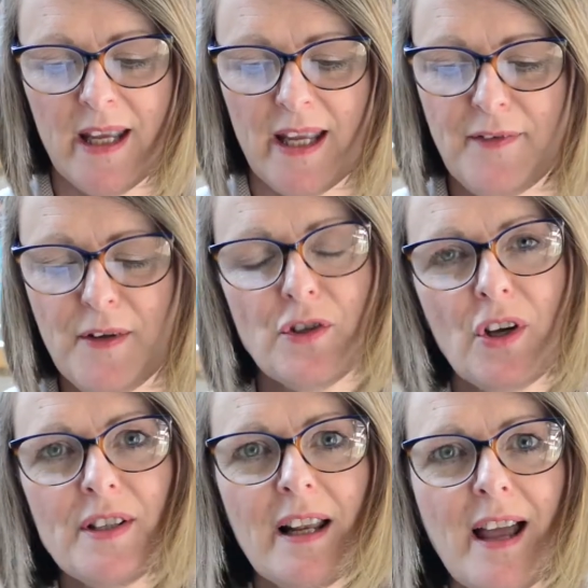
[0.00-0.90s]
If you
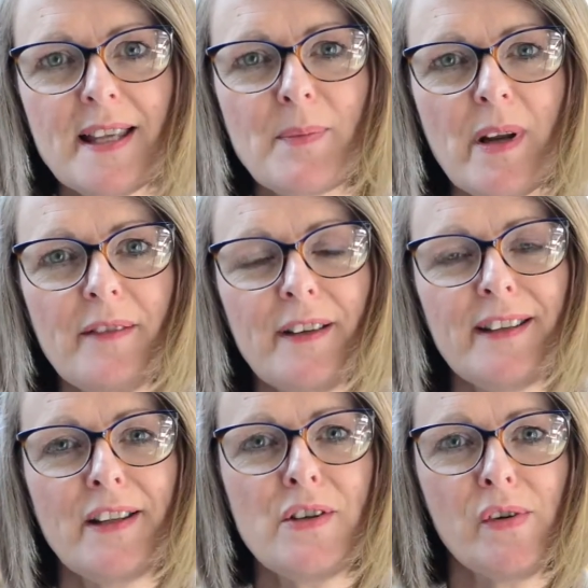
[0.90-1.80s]
joined our last
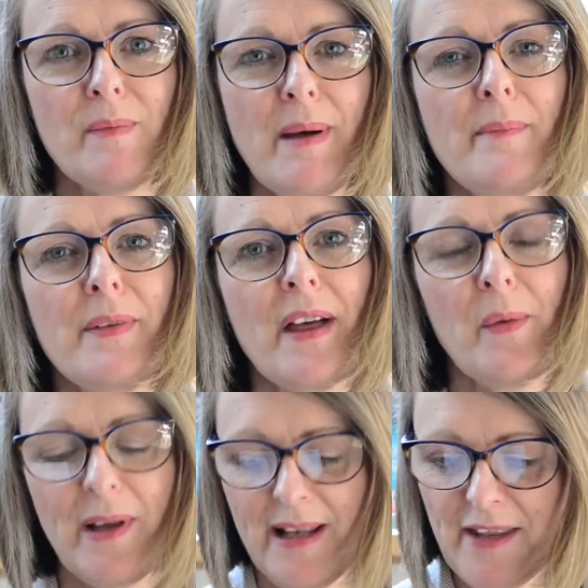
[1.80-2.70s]
briefing, then you'll remember
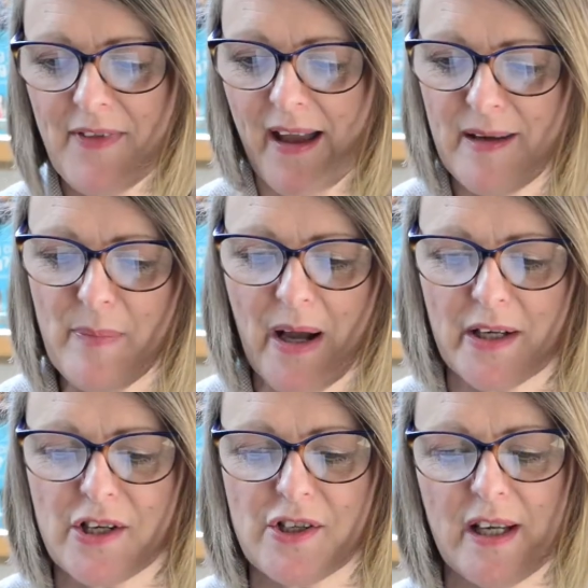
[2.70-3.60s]
that we led that in
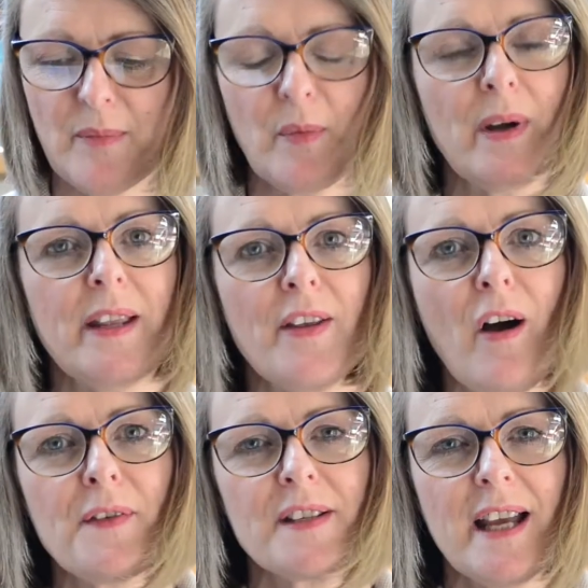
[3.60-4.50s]
partnership with
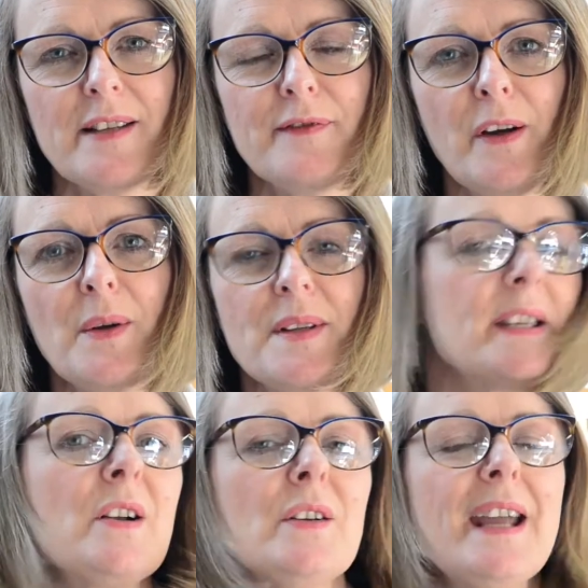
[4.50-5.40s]
Ofsted,
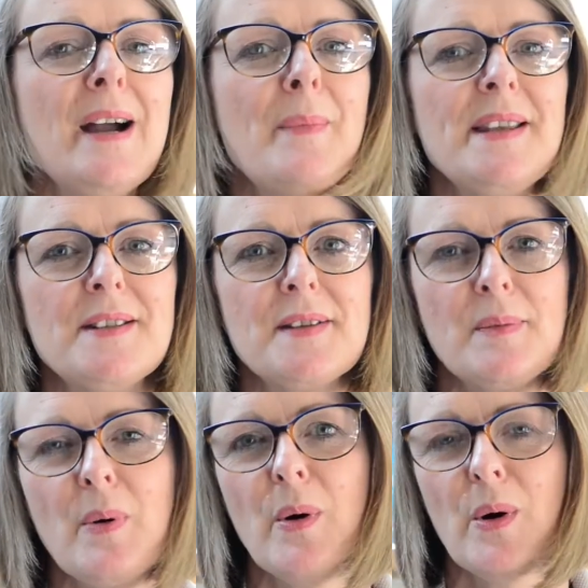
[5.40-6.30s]
focusing on how best to
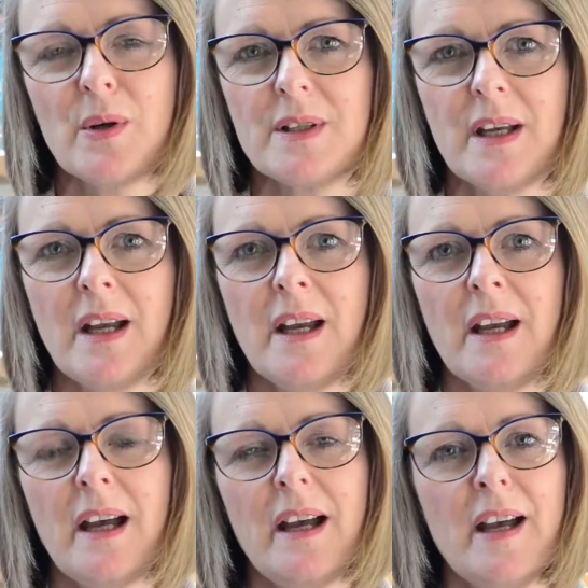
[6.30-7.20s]
support
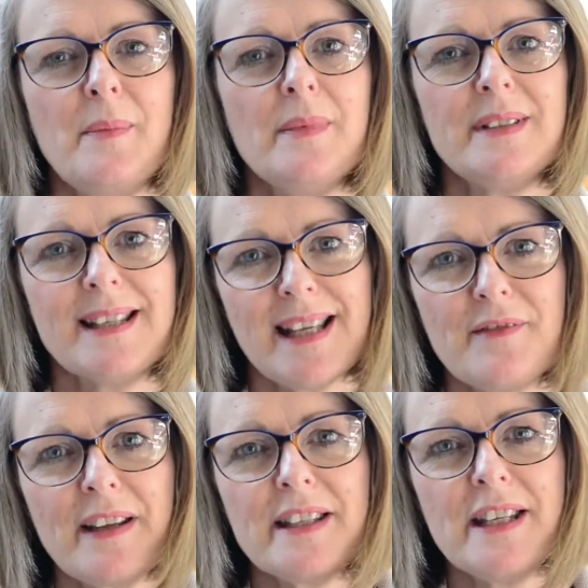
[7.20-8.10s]

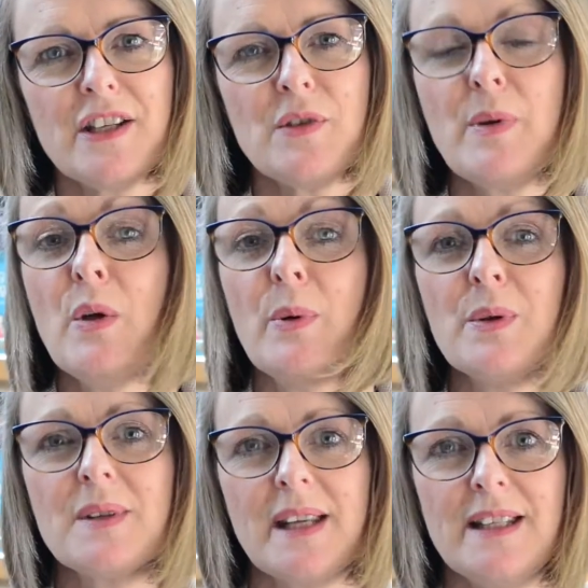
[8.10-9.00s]
disadvantaged
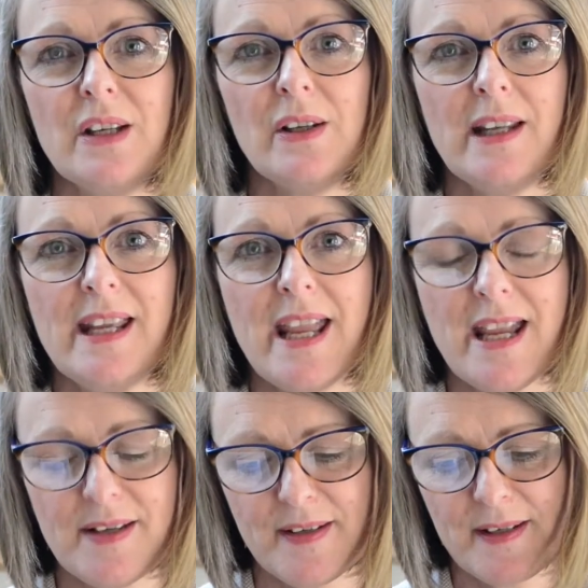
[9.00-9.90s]
pupils in early
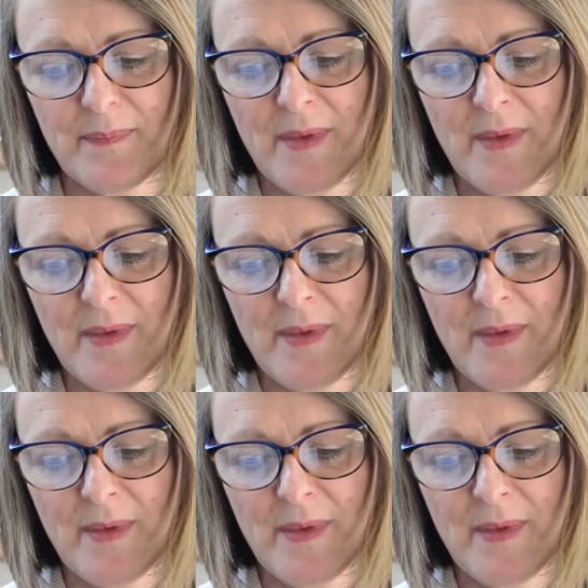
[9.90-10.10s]
years.